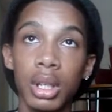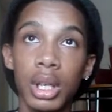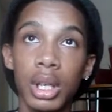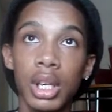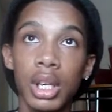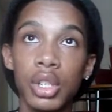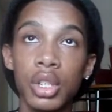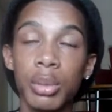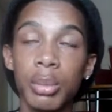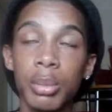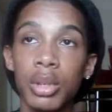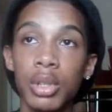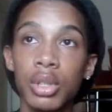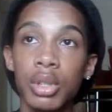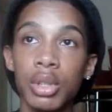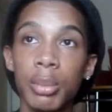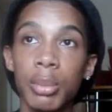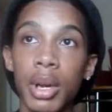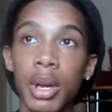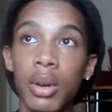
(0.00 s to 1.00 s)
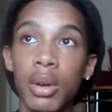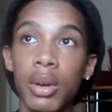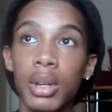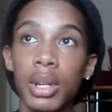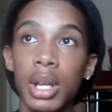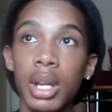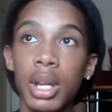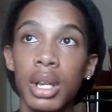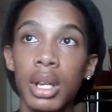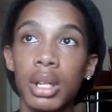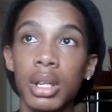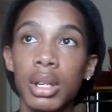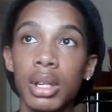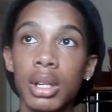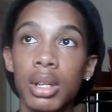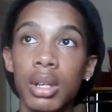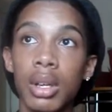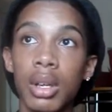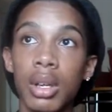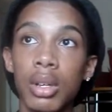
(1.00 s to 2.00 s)
It is your personal power that
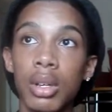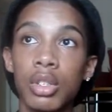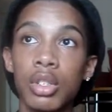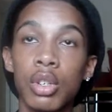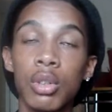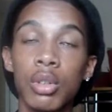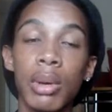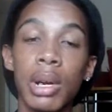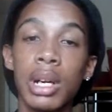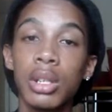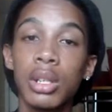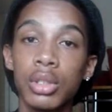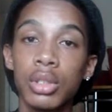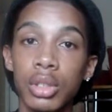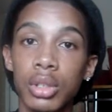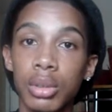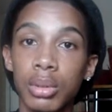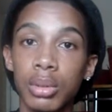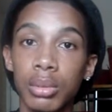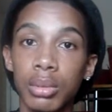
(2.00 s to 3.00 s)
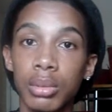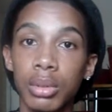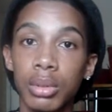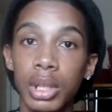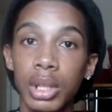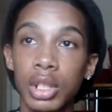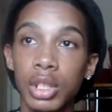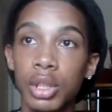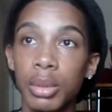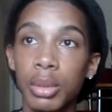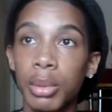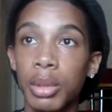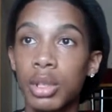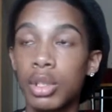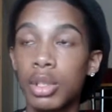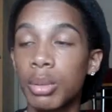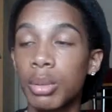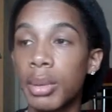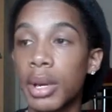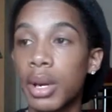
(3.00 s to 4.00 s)
surrounds you. It's your
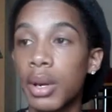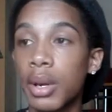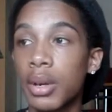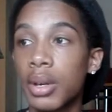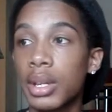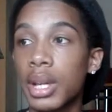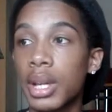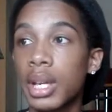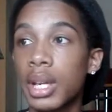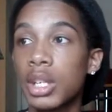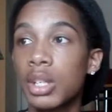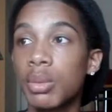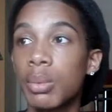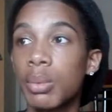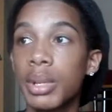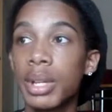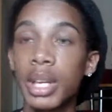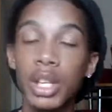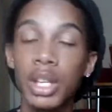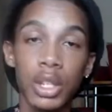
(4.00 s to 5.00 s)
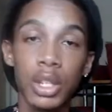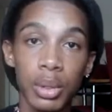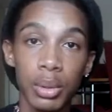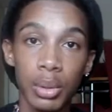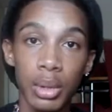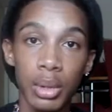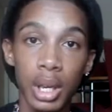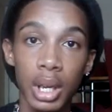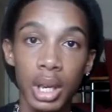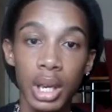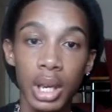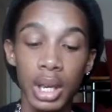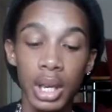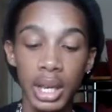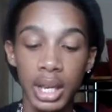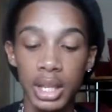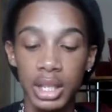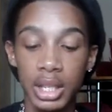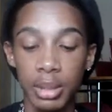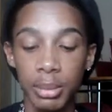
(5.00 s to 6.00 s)
personal power that is within you.
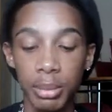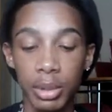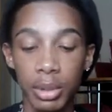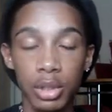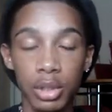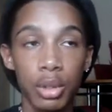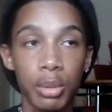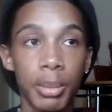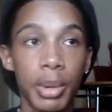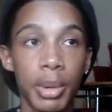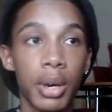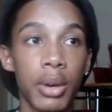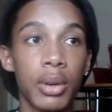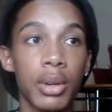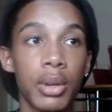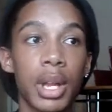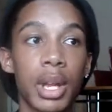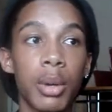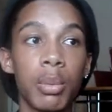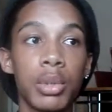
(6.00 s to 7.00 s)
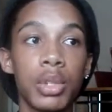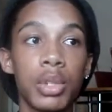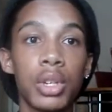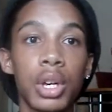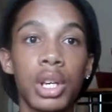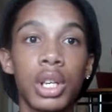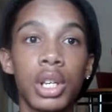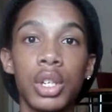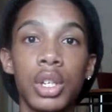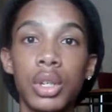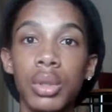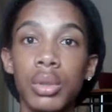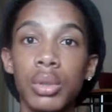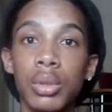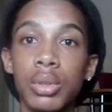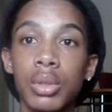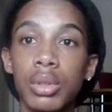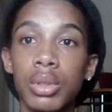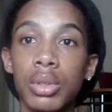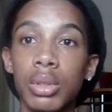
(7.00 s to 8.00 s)
It's the personal power that we try to
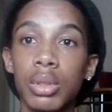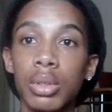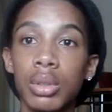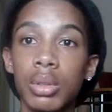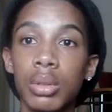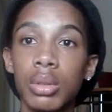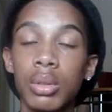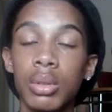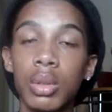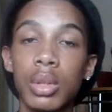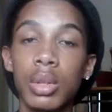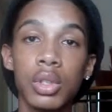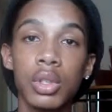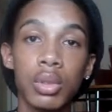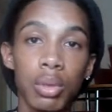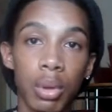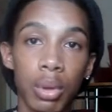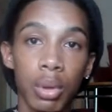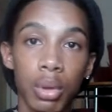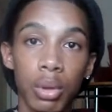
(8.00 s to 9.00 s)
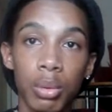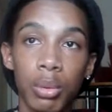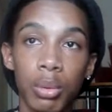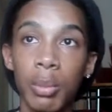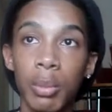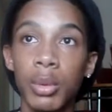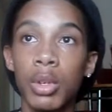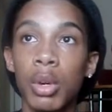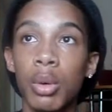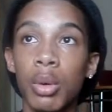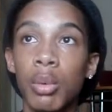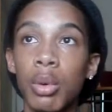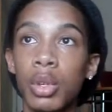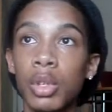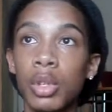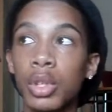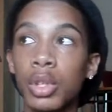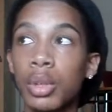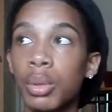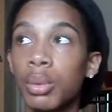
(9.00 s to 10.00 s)
use to control when we don't
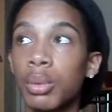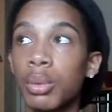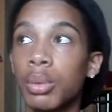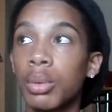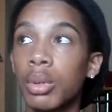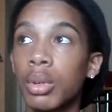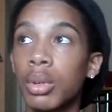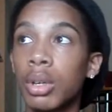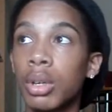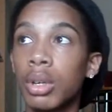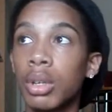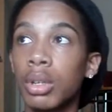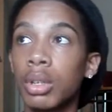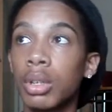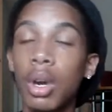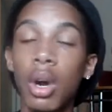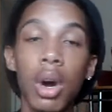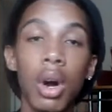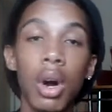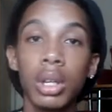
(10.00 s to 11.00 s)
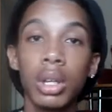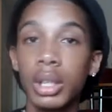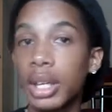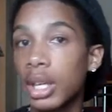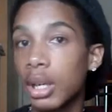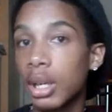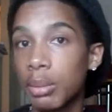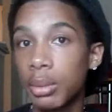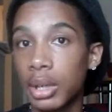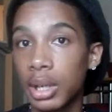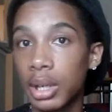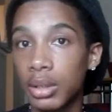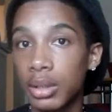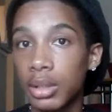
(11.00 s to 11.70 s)
want to call on anyone else.